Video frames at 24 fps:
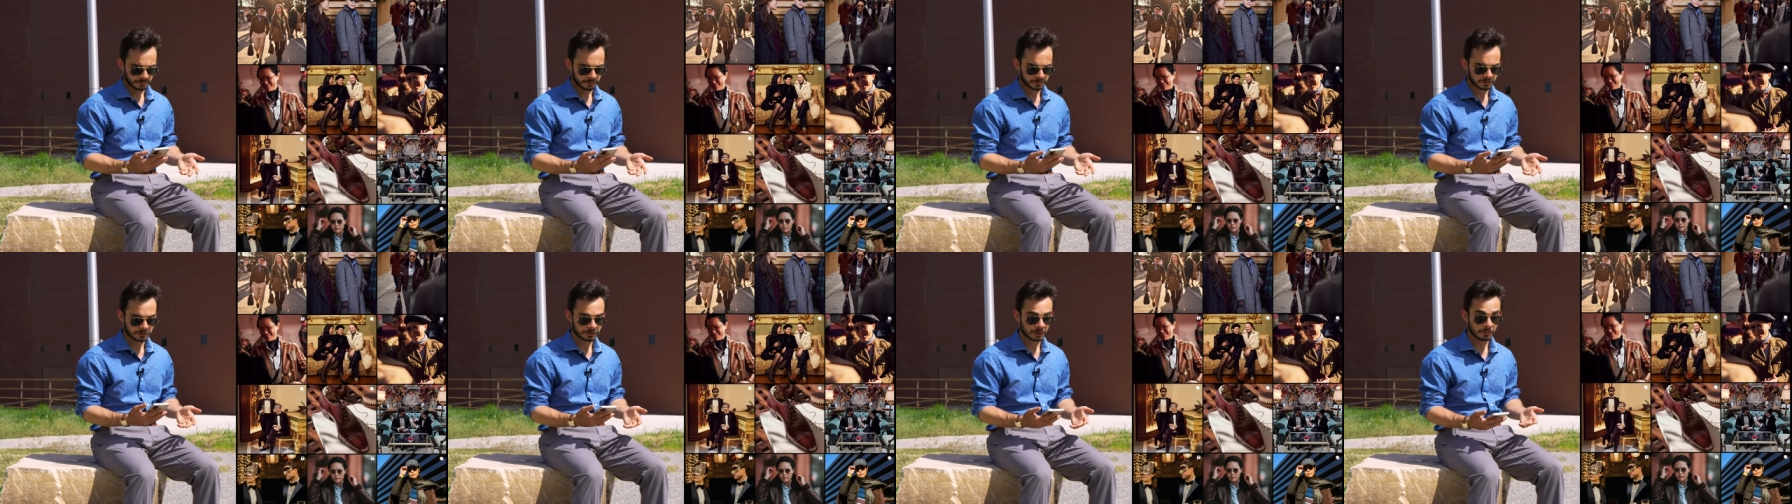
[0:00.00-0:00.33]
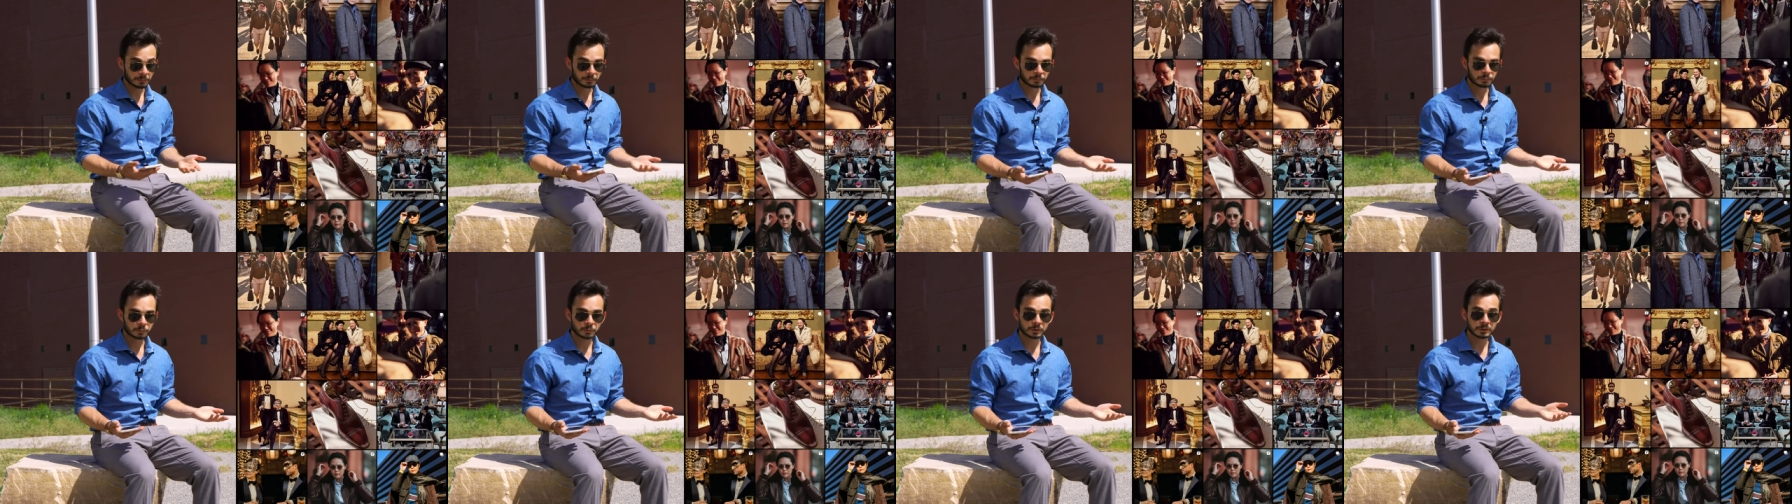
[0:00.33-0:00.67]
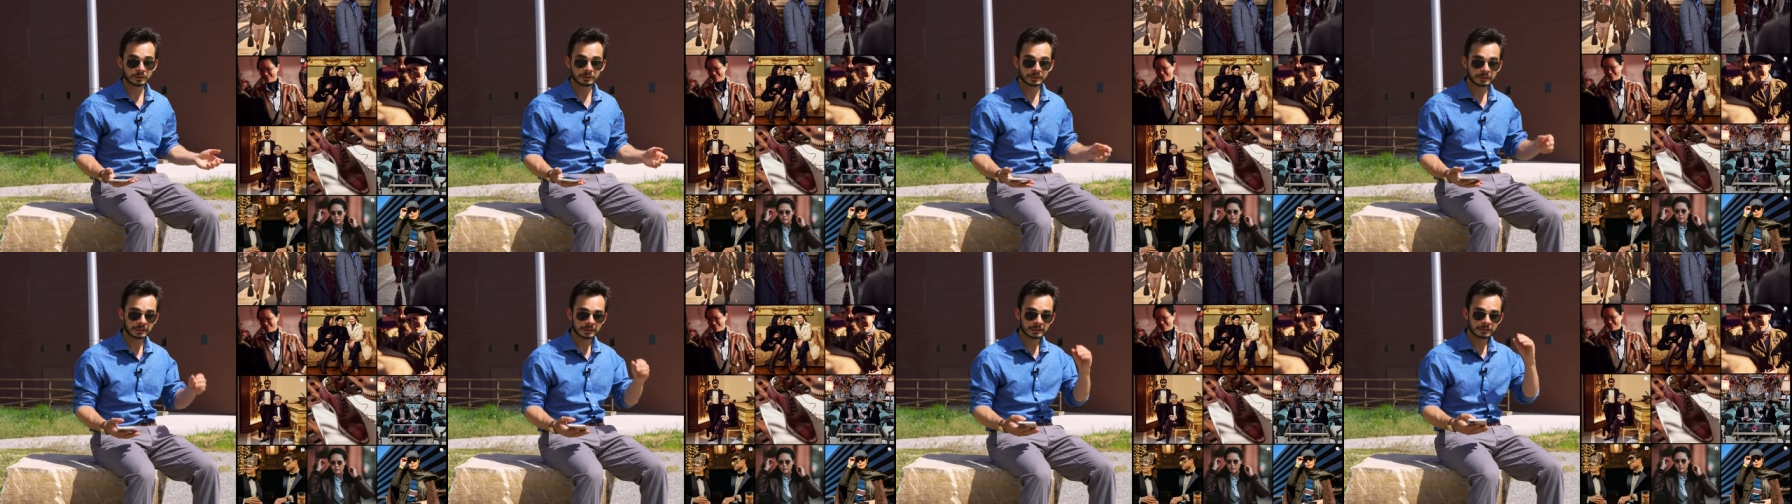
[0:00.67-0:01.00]
some
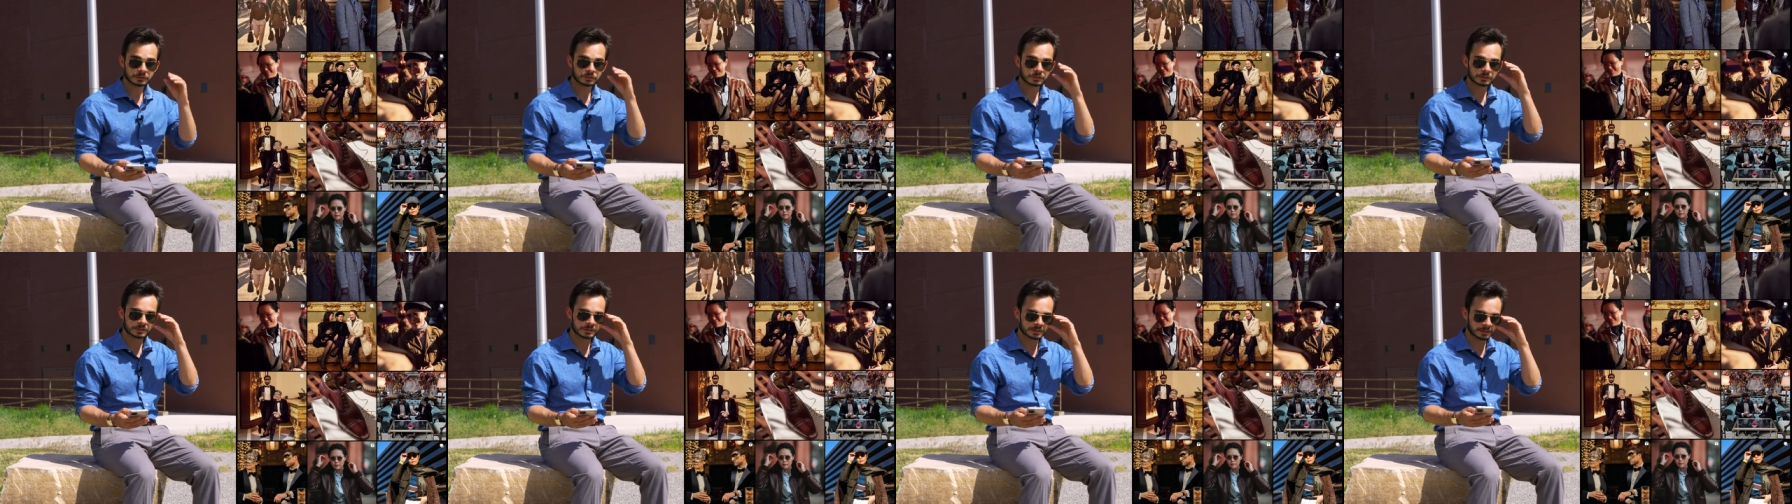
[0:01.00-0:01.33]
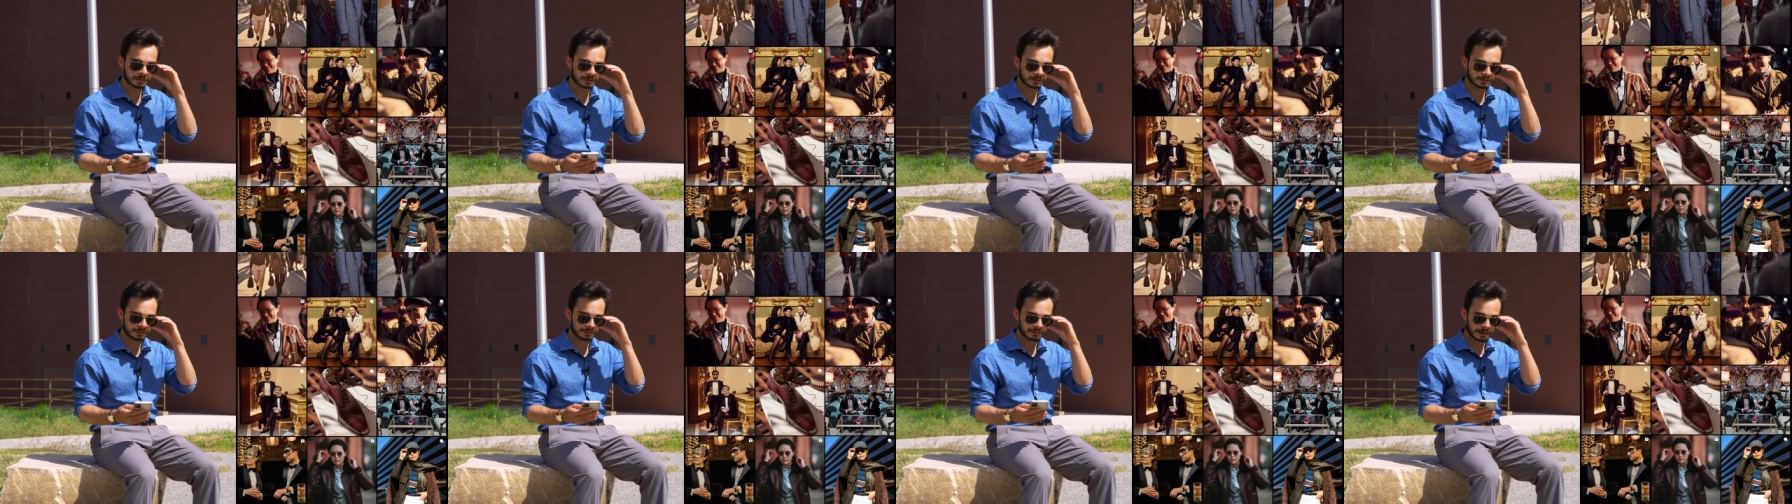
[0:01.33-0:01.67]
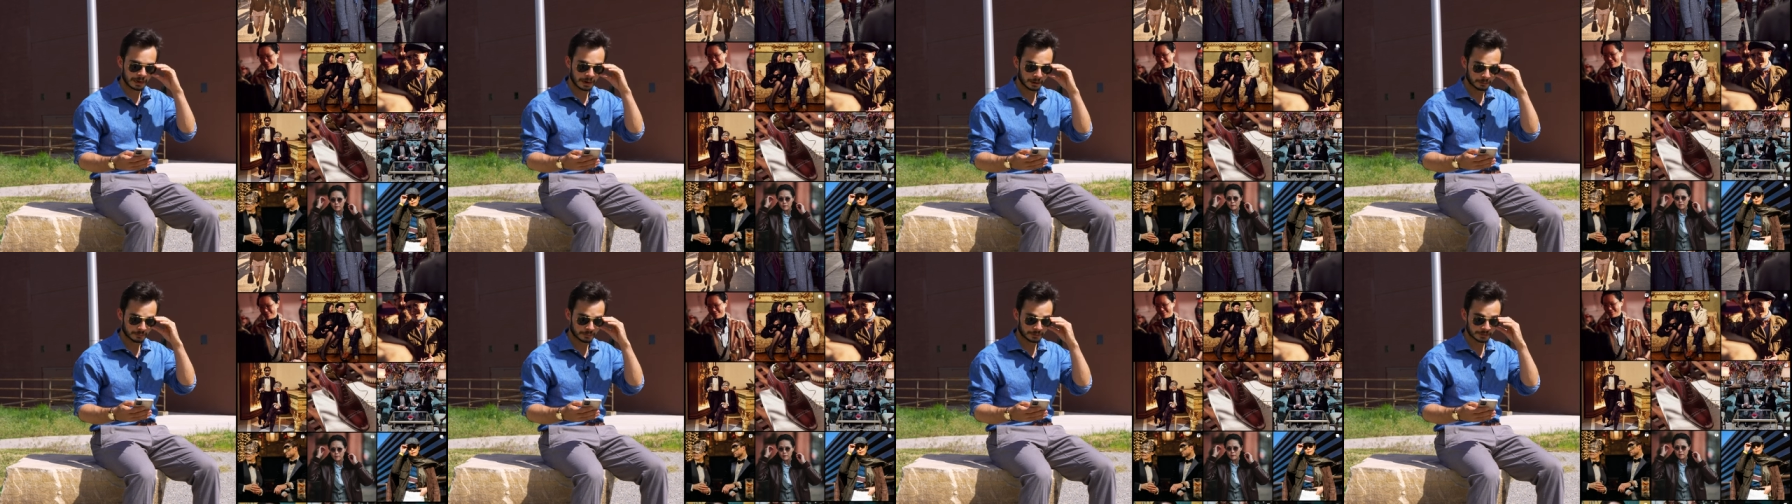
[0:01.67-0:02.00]
really interesting
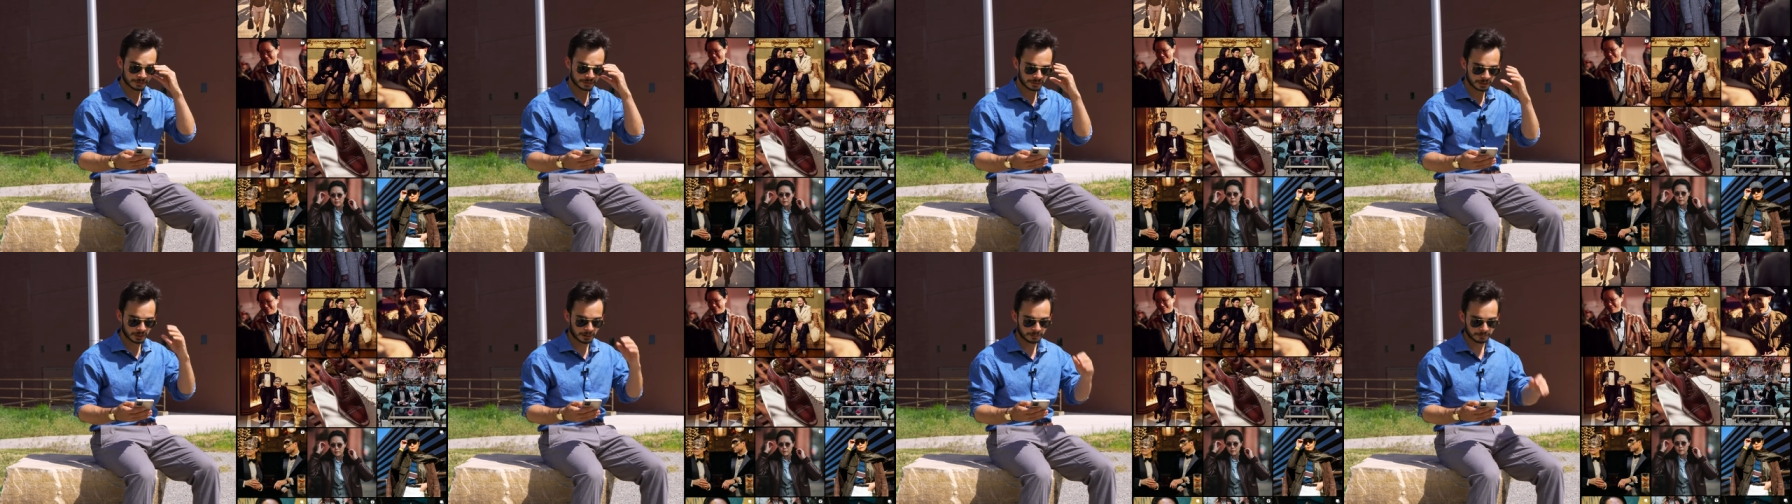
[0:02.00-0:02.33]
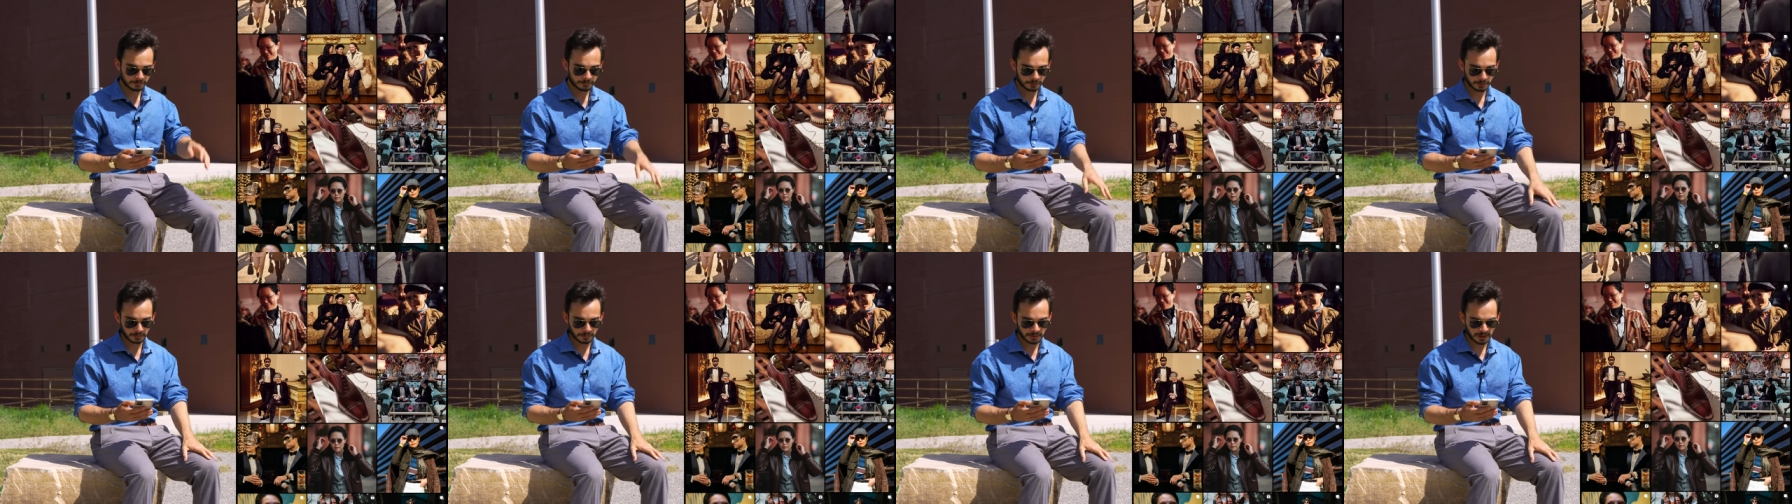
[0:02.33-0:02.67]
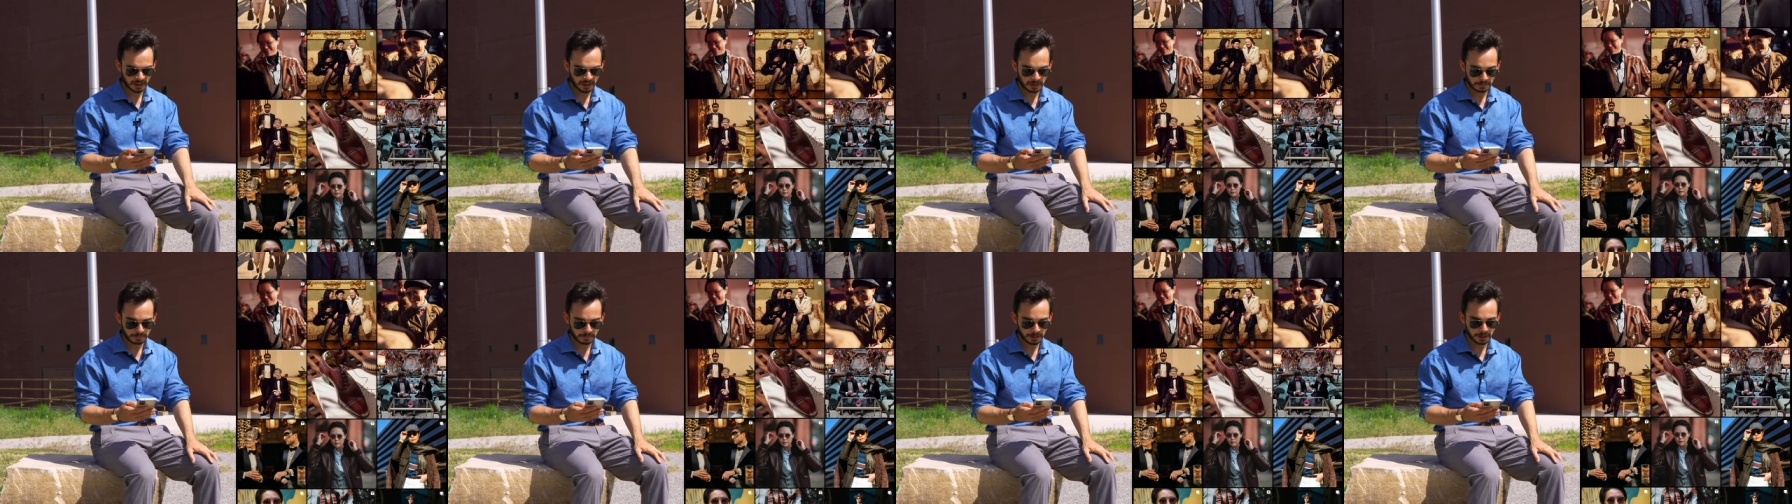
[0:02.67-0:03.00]
outfits come from
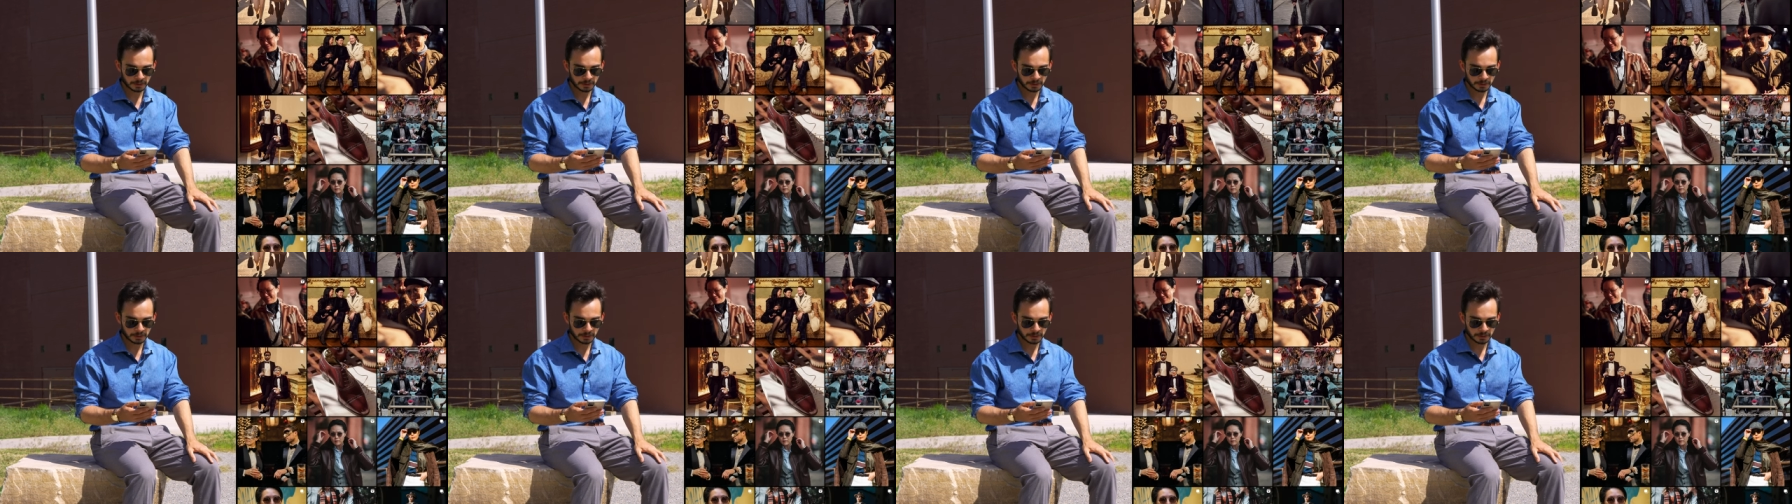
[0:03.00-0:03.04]
that